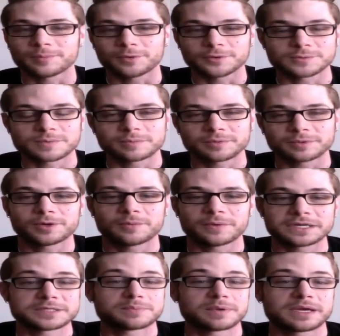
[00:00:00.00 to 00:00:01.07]
Most people don't
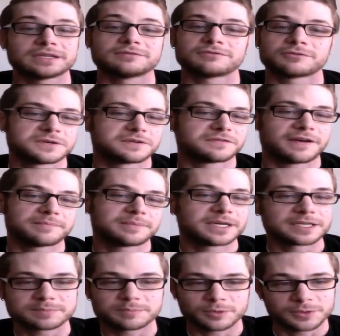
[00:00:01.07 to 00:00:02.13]
want to spend 45
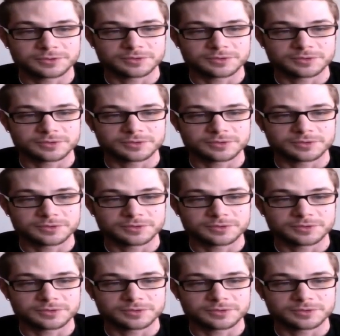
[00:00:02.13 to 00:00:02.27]
minutes blow